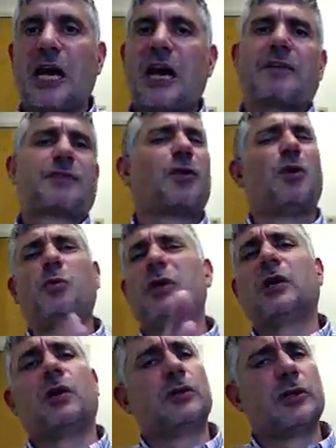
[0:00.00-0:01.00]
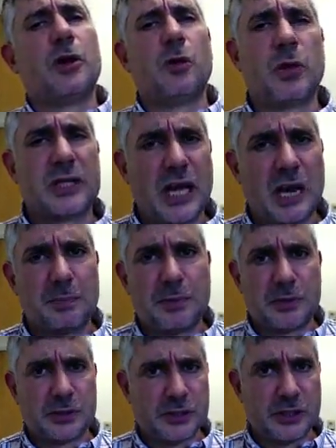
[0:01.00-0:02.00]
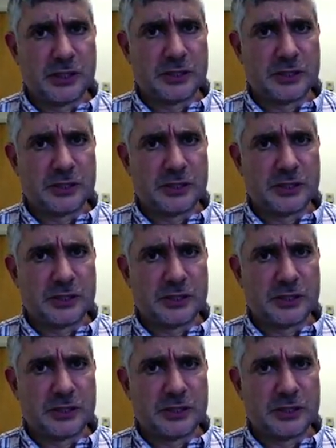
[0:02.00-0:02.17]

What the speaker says: after all, we all know what that person